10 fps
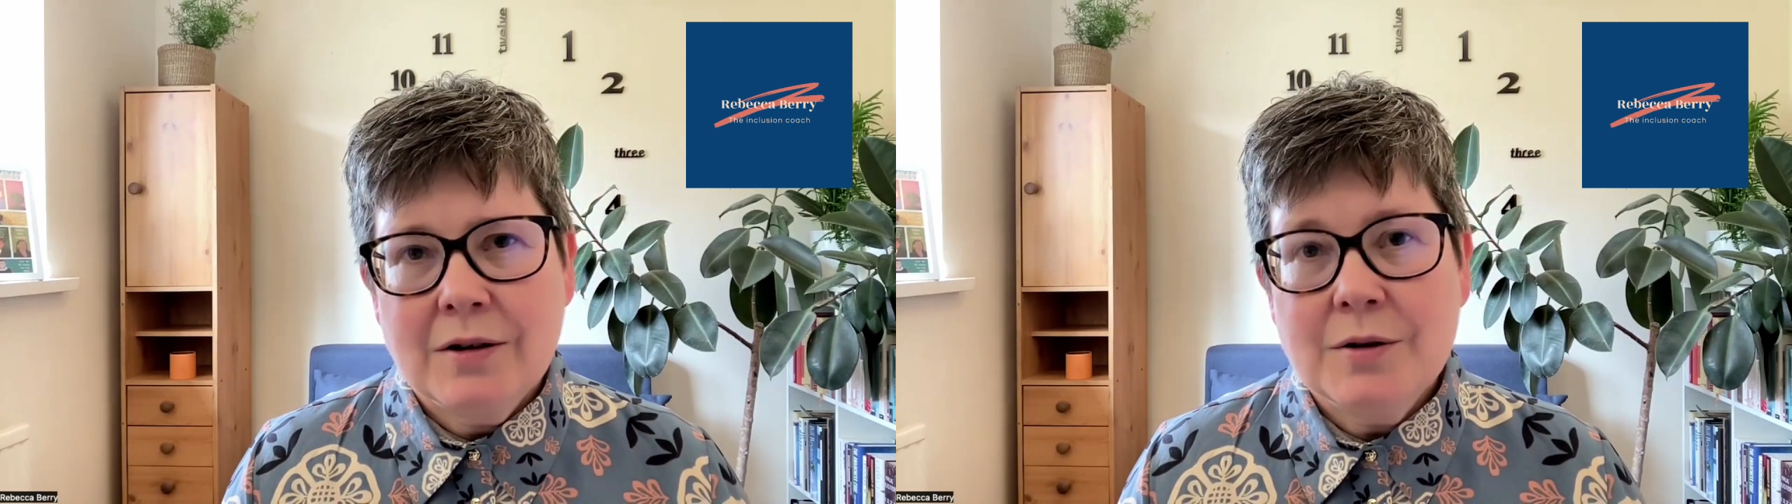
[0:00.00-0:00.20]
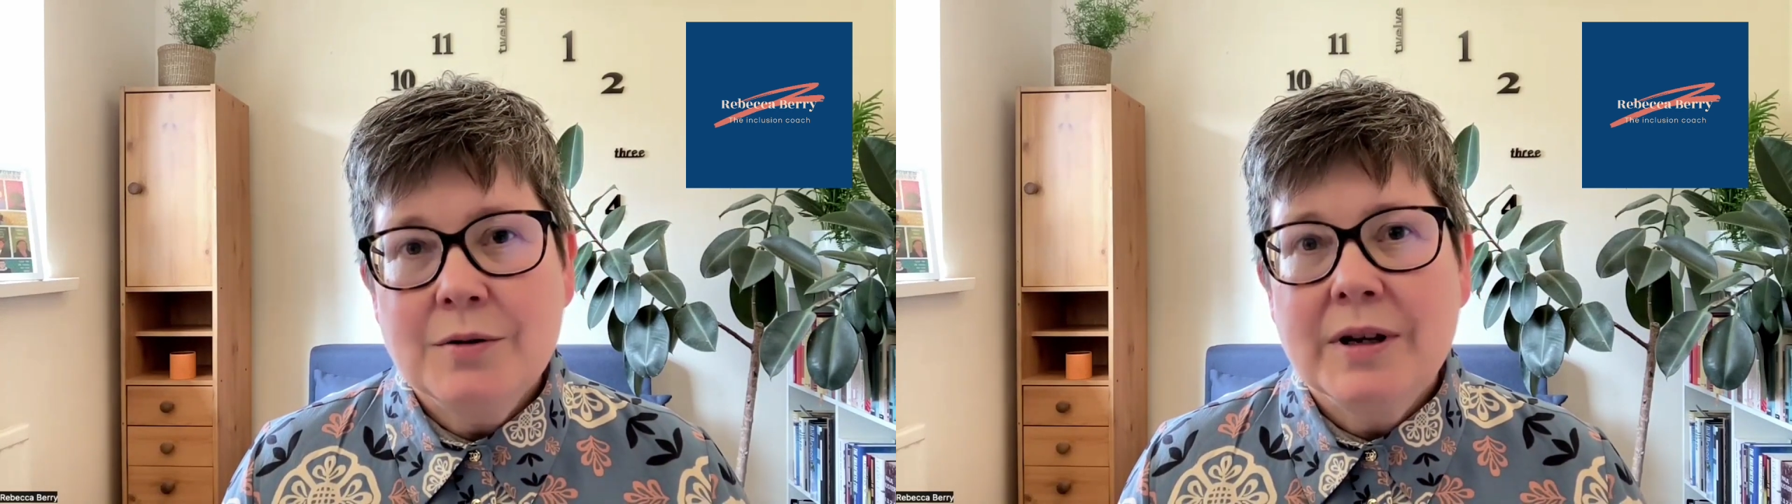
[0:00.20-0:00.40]

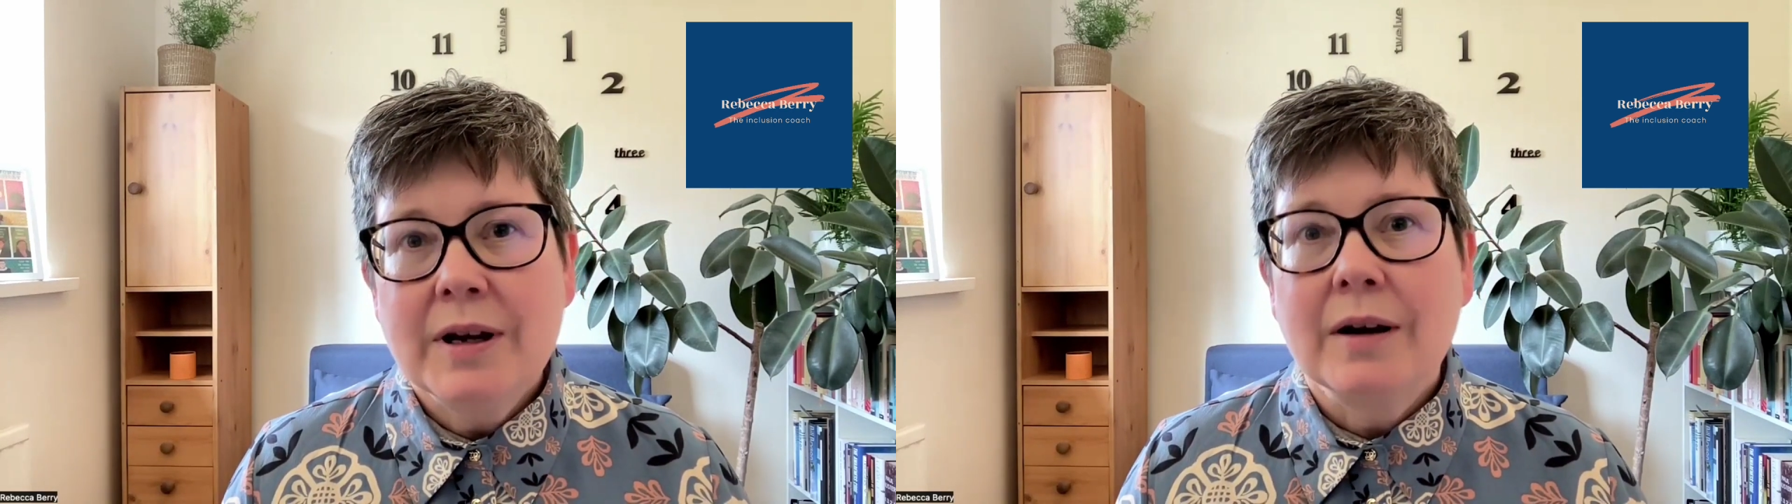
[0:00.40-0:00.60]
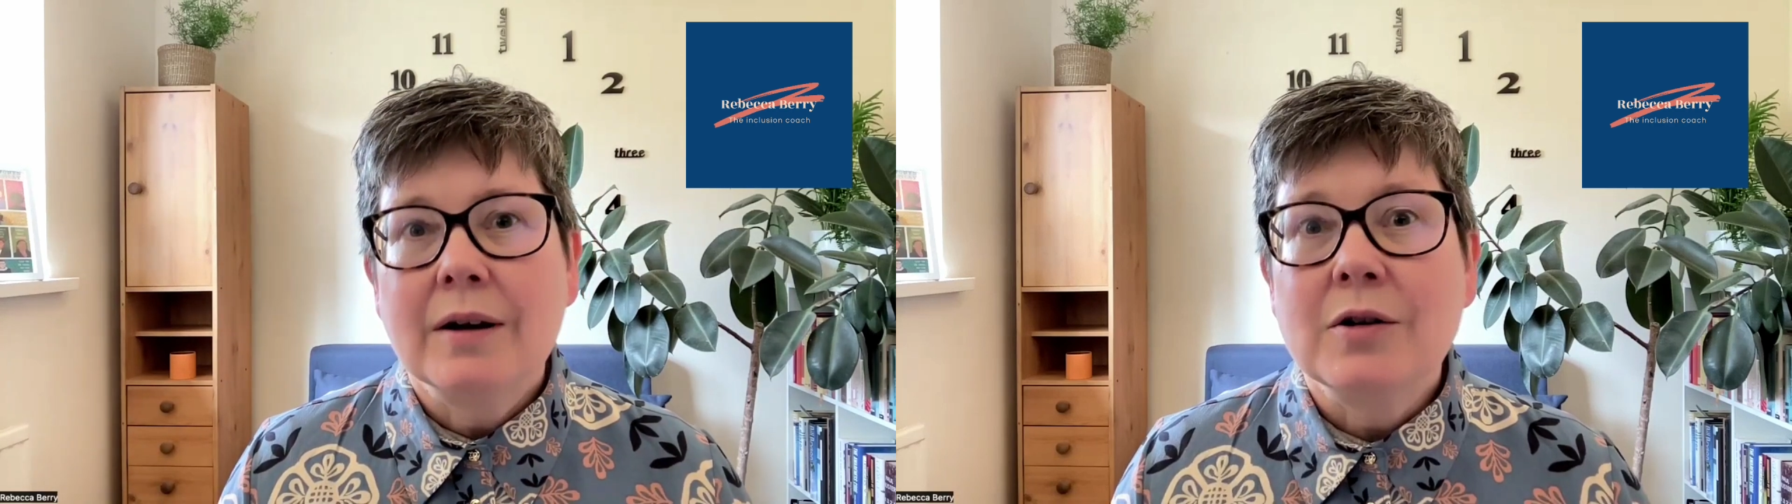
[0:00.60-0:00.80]

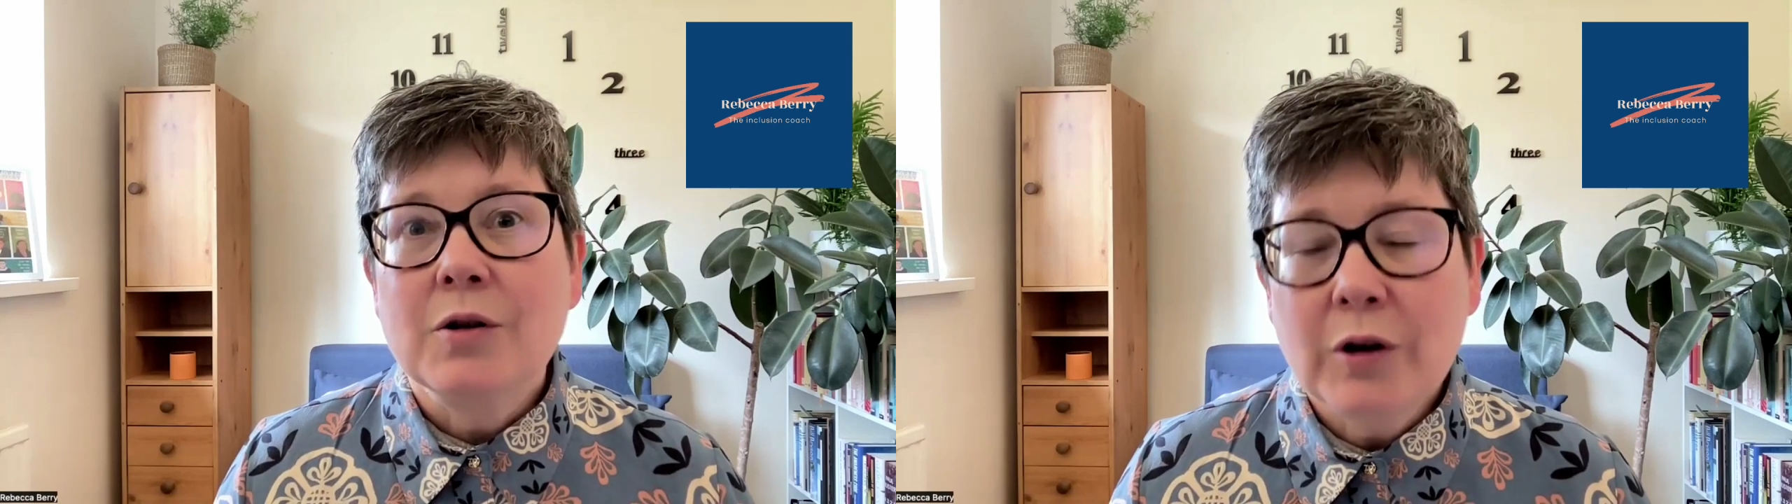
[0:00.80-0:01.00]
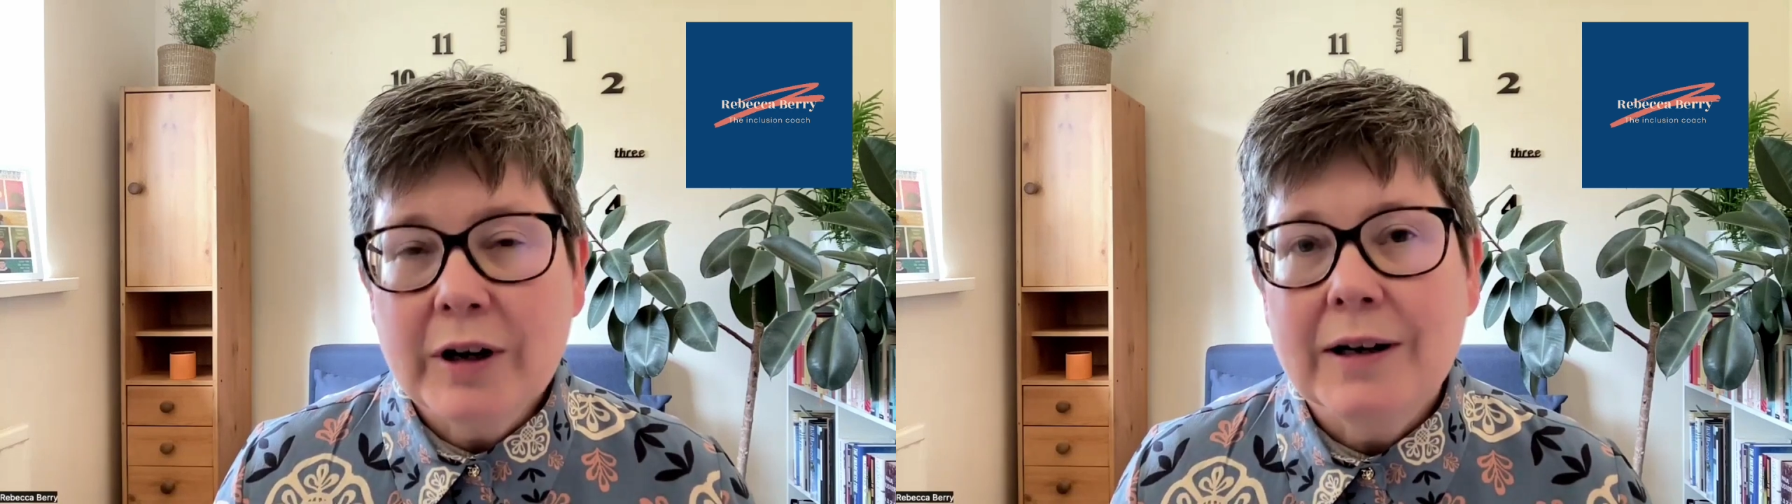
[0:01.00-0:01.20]
Using
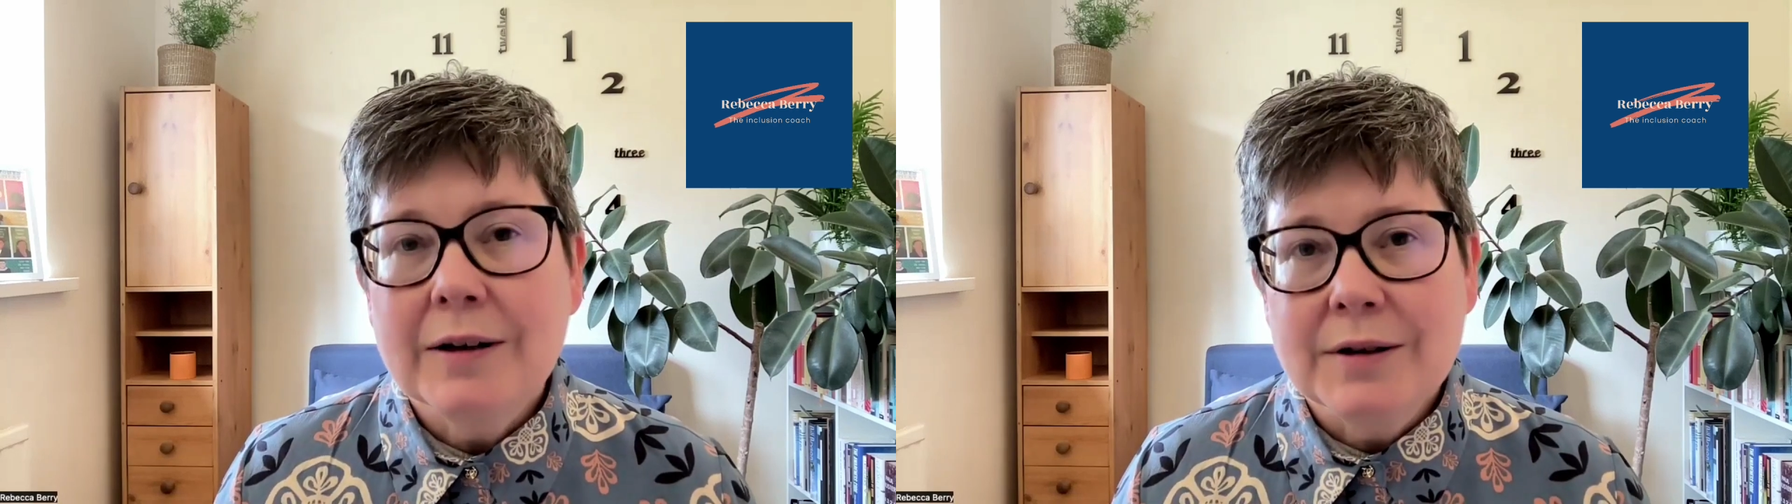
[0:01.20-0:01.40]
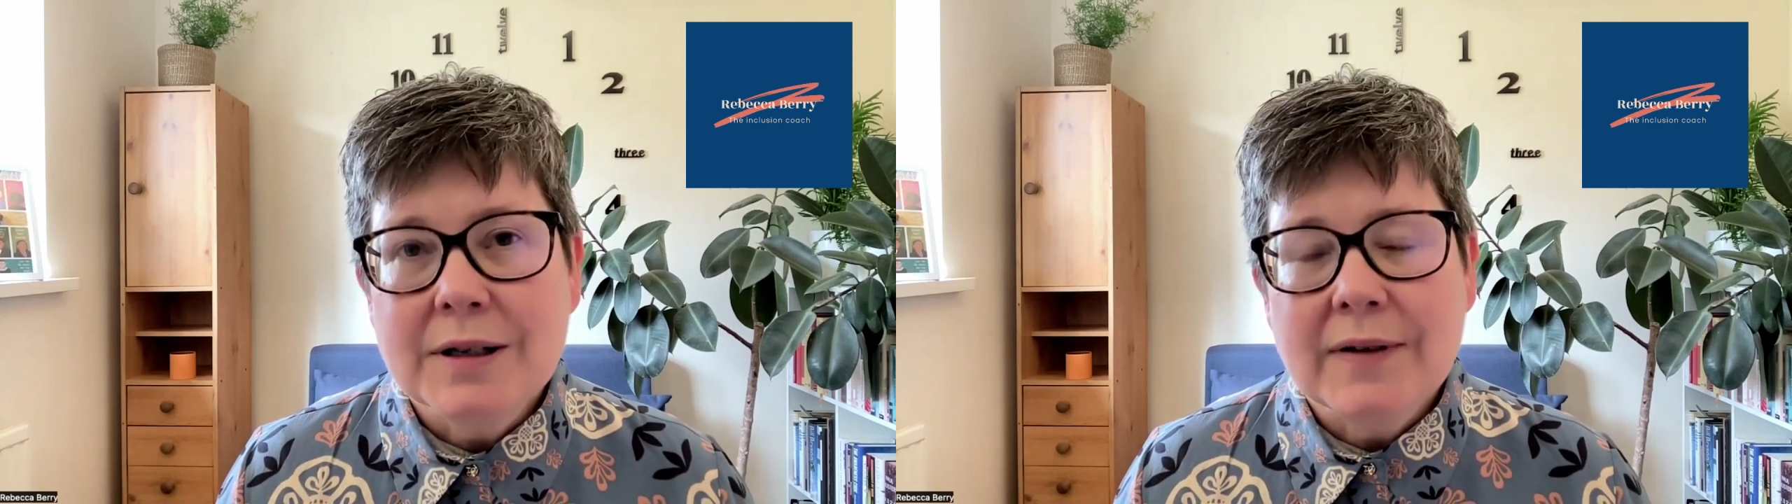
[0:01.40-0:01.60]

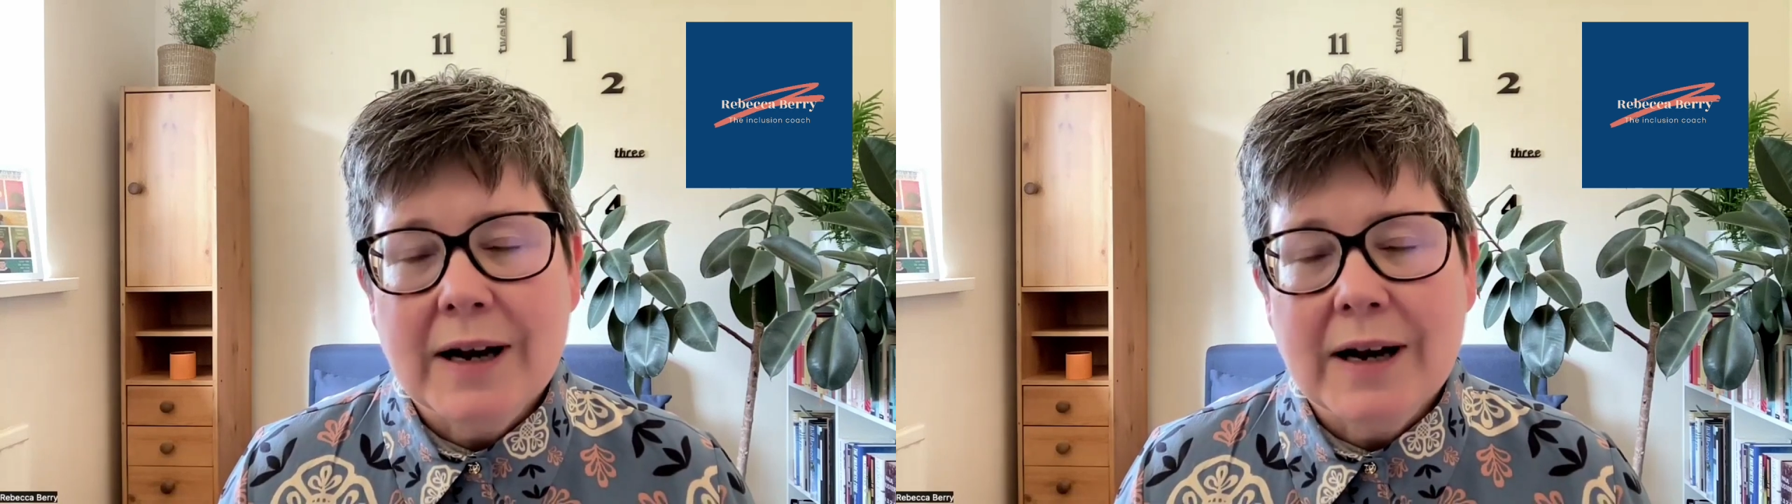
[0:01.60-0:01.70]
non-inclusive